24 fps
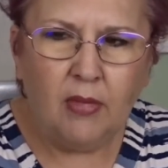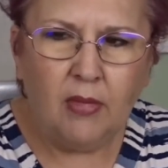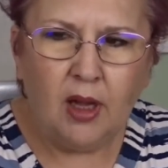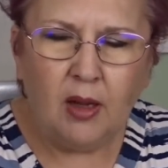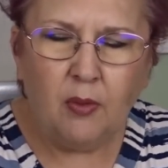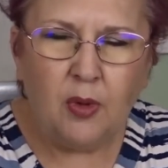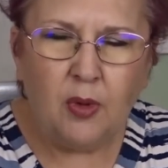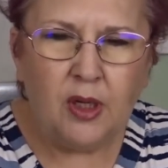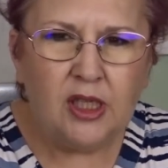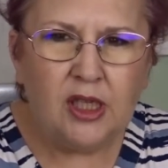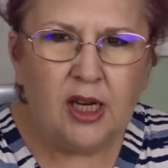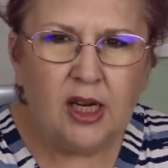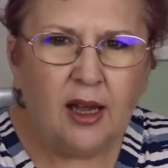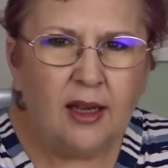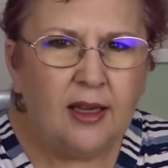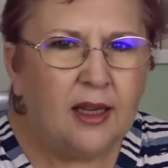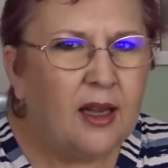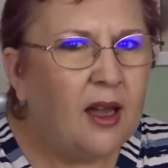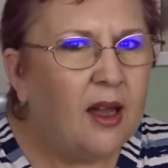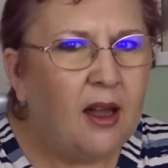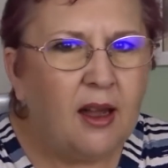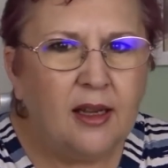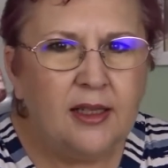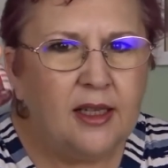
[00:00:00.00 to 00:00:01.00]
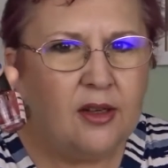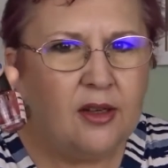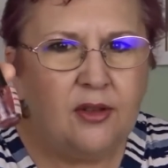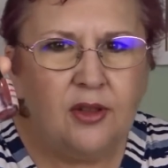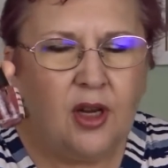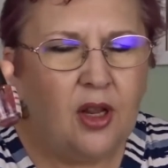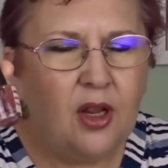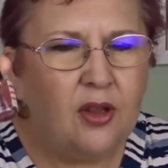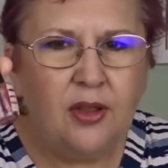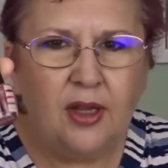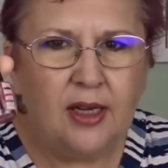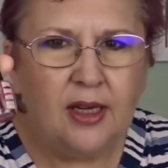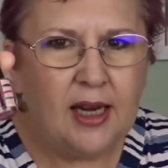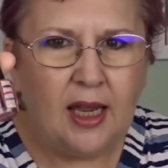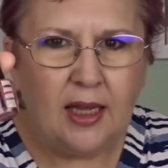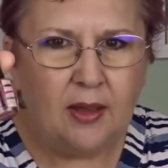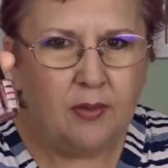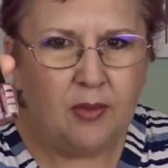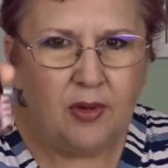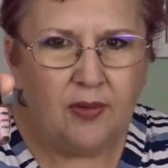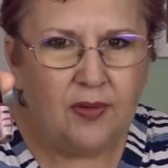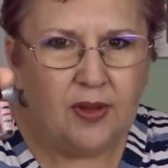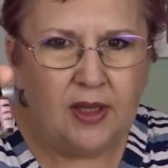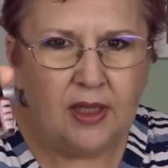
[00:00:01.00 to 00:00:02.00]
which I don't know the
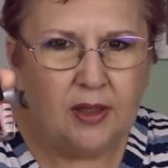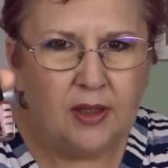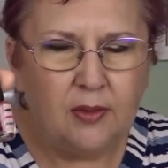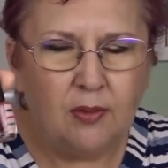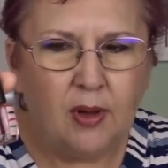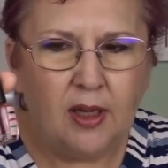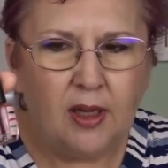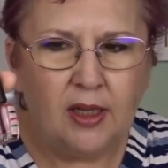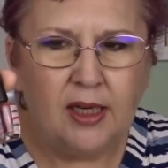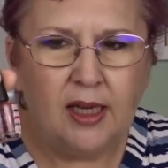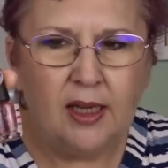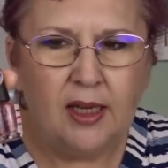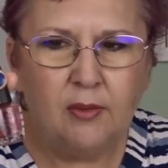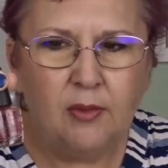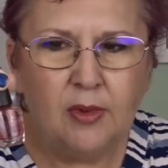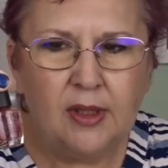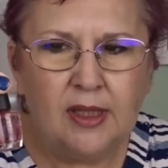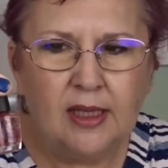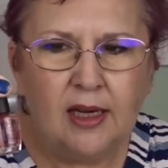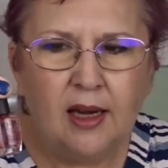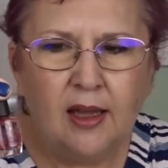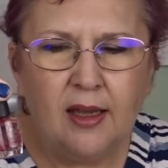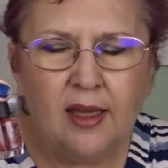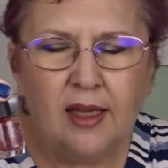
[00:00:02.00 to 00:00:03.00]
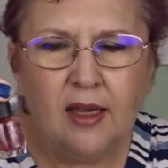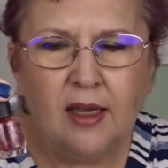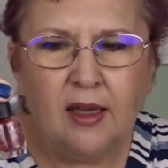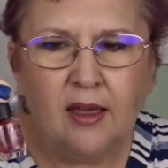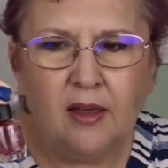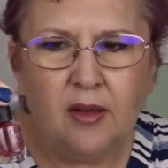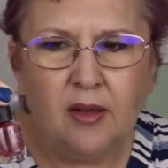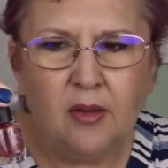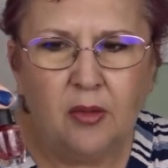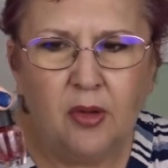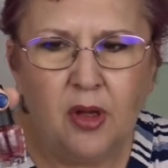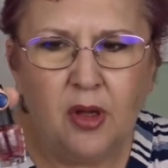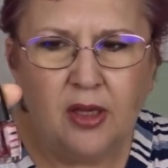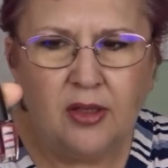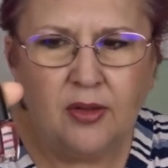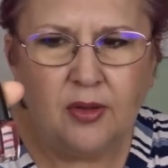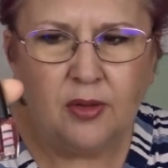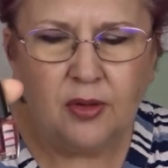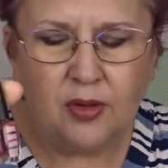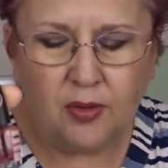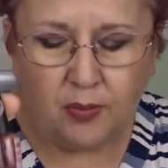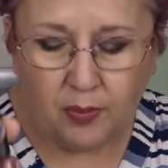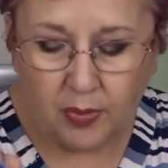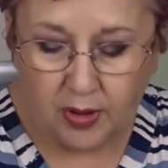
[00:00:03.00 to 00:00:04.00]
name of this one. It was like a
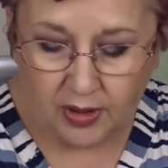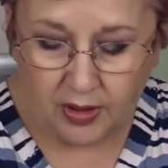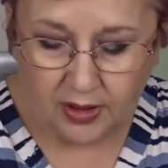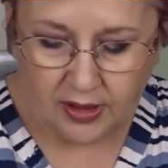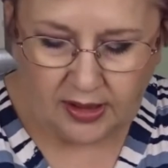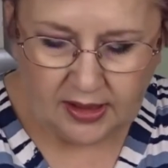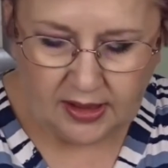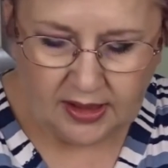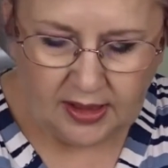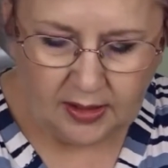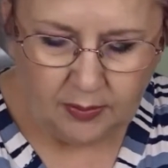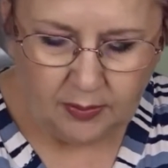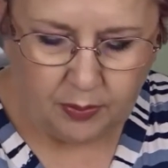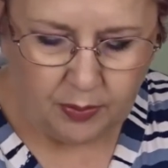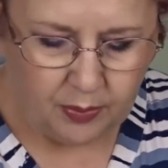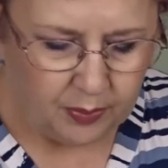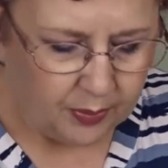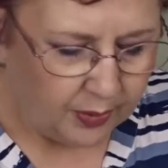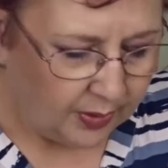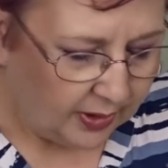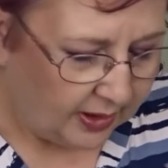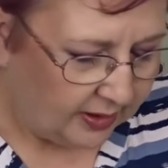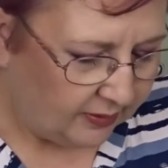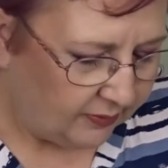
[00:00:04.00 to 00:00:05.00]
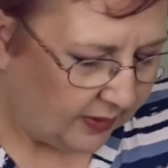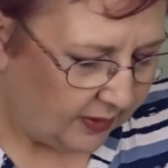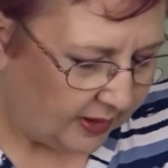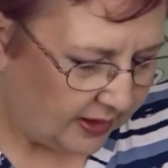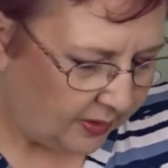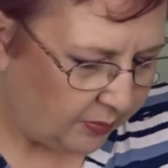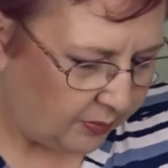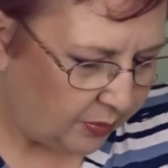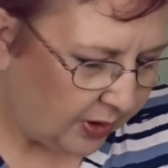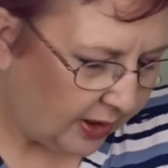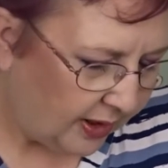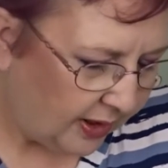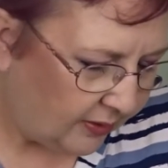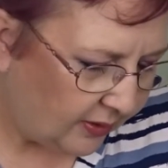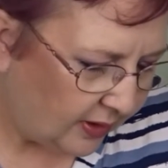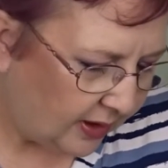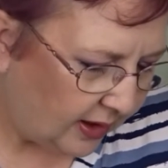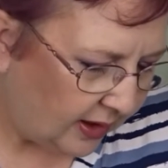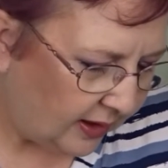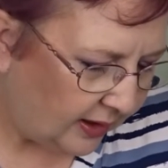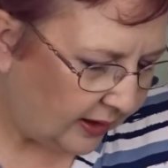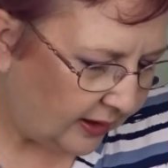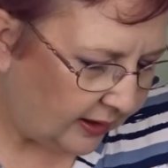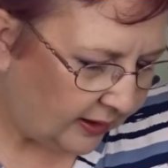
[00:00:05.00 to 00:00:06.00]
sort of burgundy, reddy brown
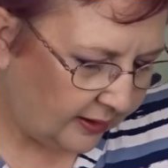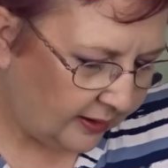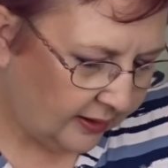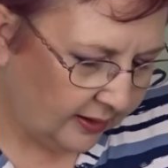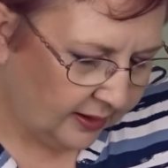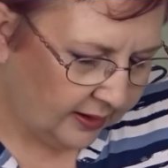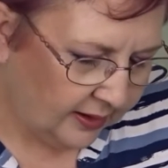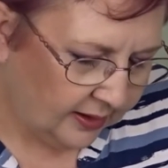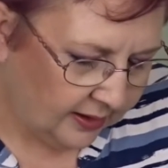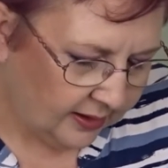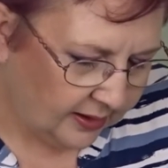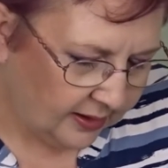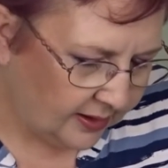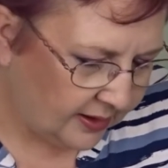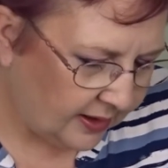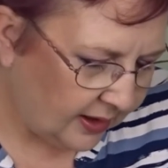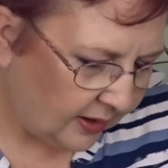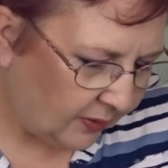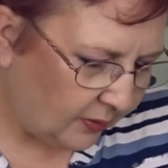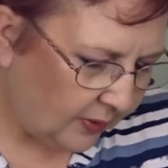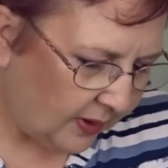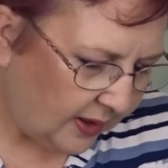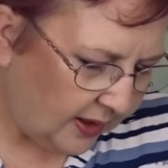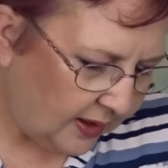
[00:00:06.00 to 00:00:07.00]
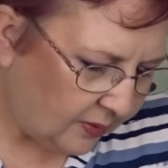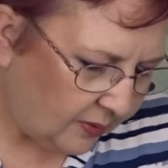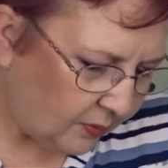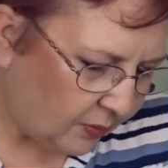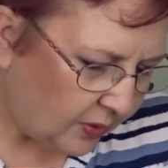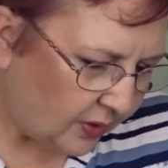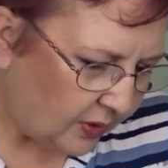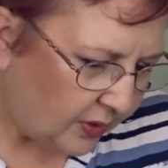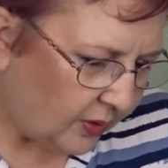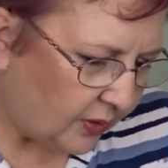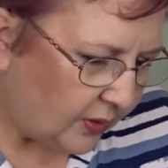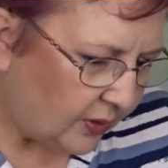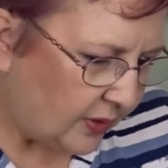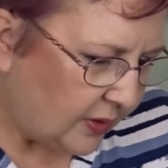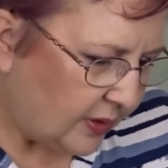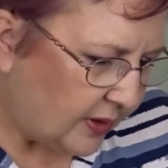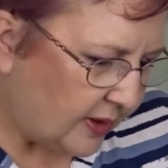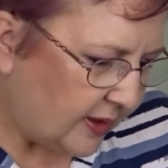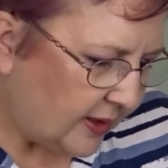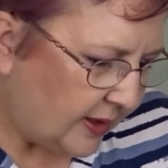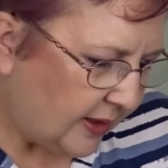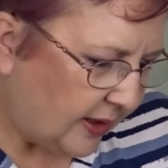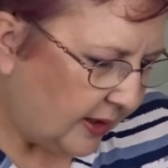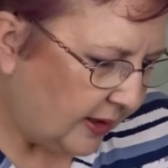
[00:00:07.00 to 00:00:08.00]
colour. So that
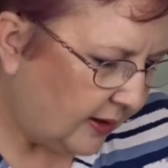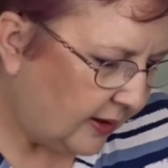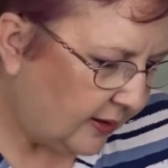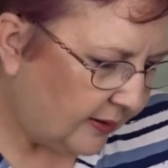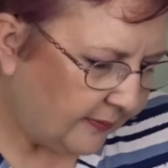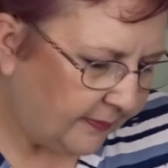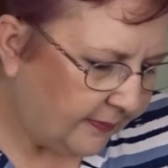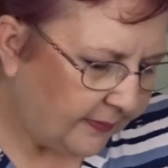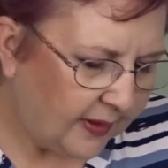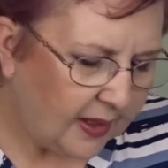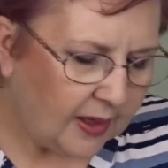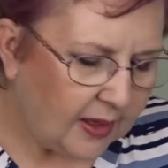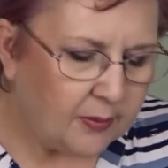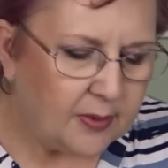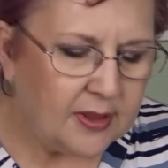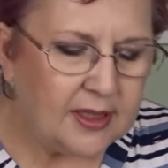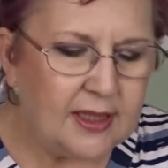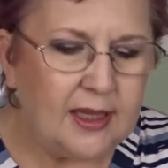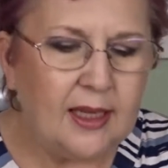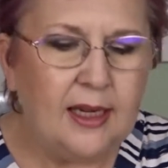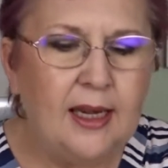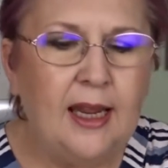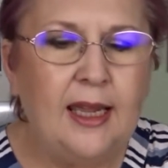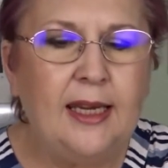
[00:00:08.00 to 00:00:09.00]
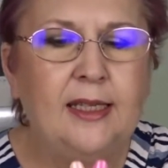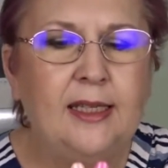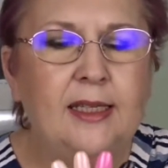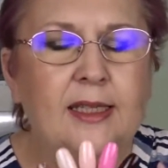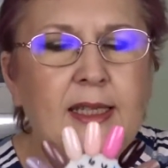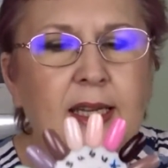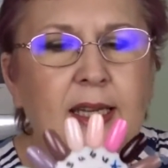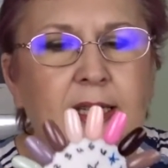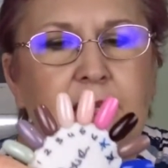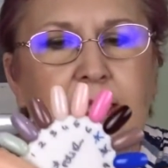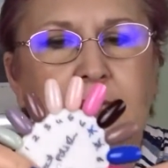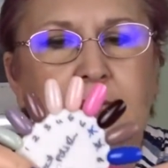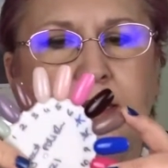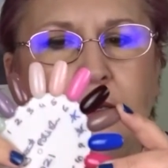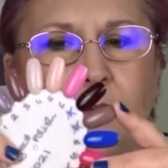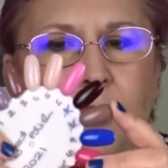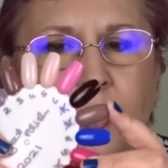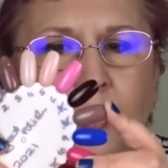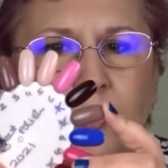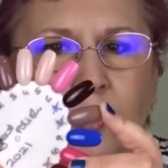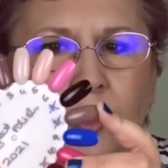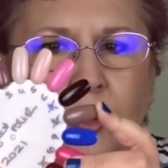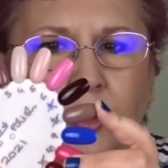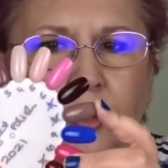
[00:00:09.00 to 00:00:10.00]
was the Leighton Denny
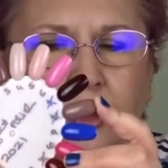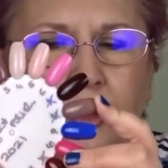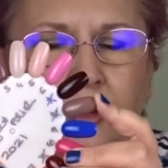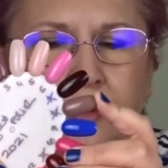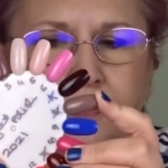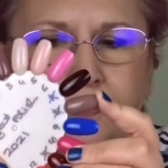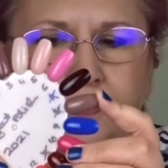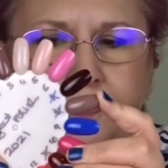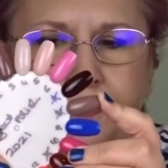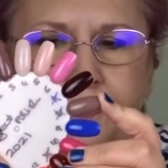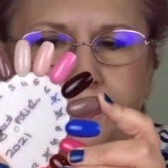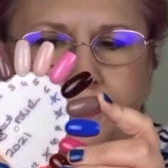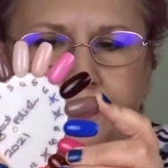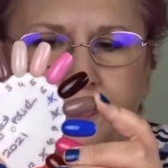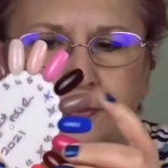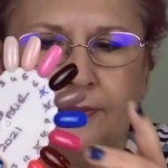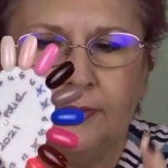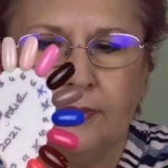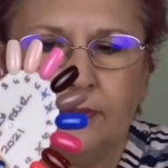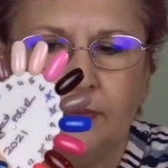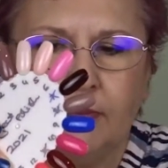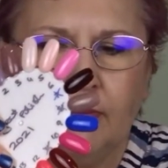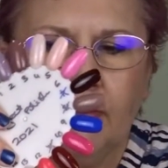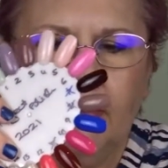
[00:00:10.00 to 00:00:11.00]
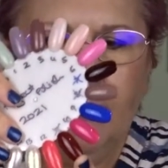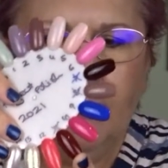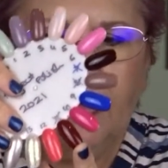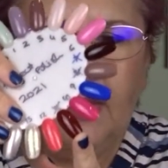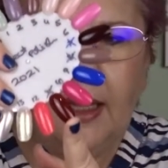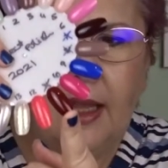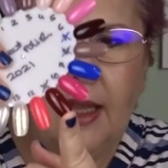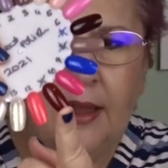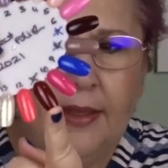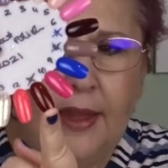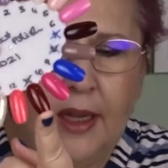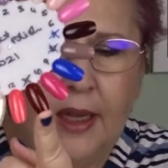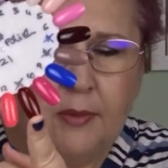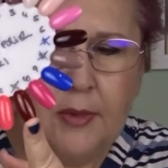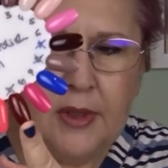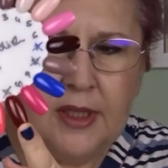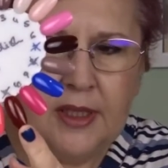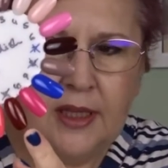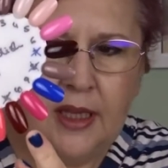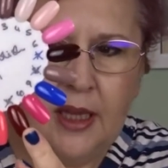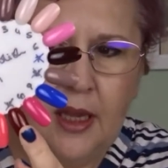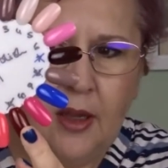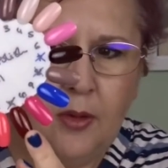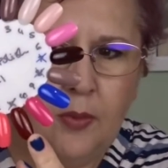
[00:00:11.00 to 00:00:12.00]
Supermodel, and that
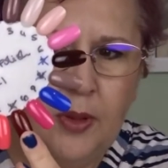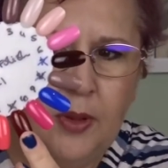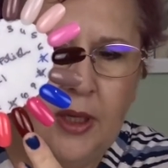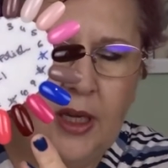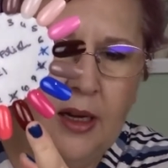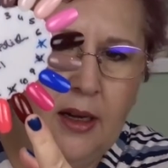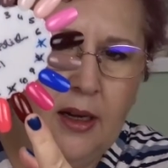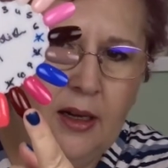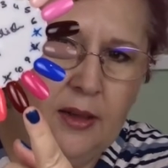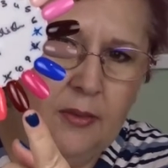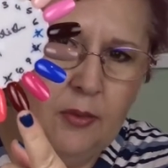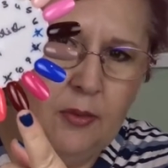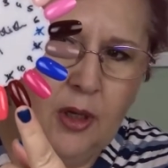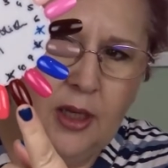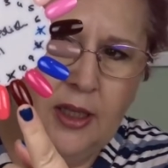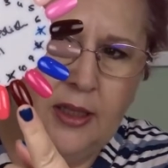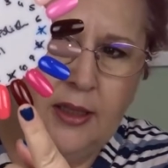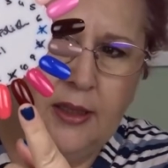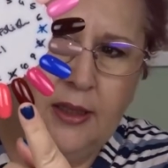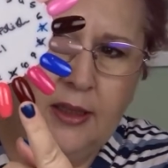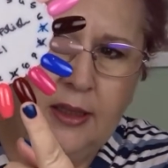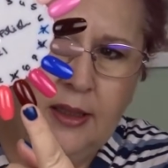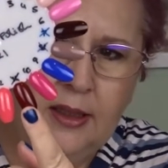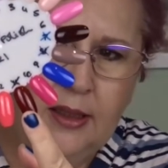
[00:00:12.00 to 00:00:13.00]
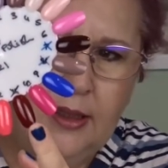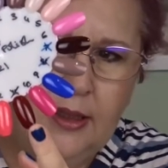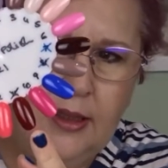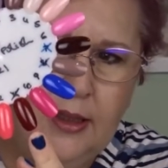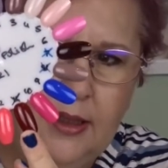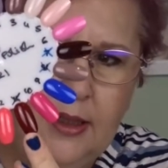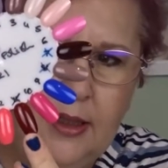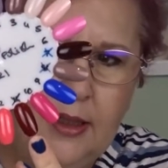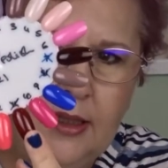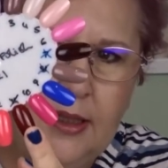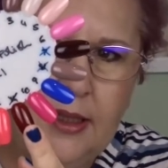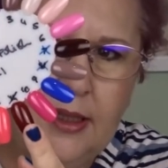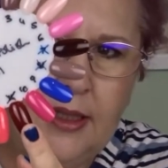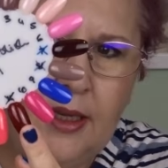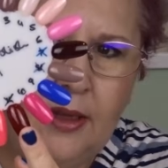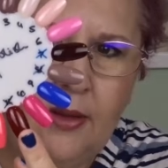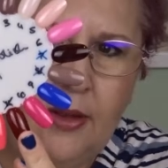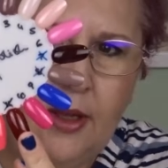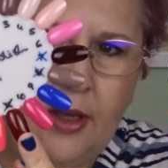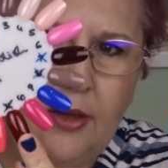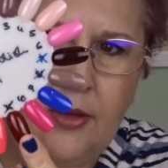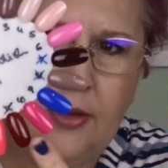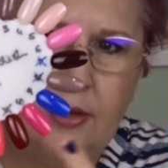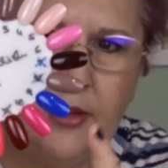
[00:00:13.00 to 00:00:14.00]
was the OPI one. So
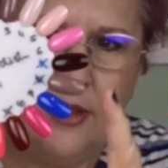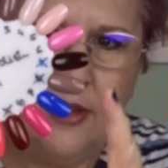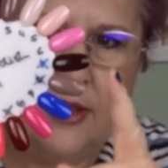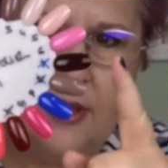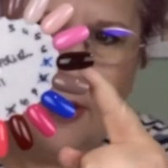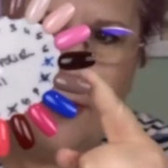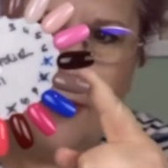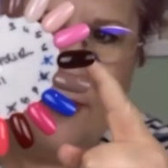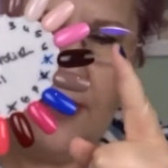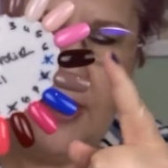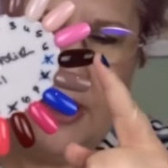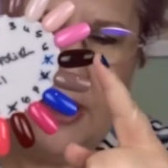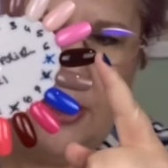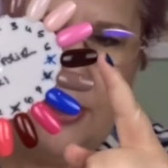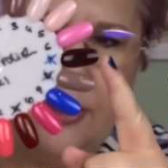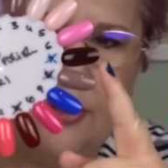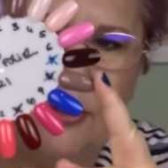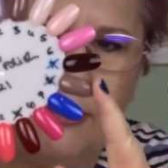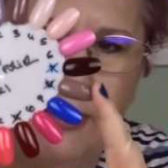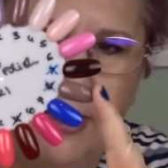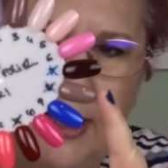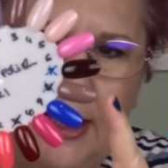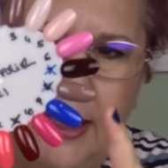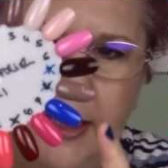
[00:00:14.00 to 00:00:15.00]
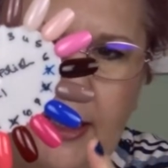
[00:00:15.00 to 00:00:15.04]
I finished 3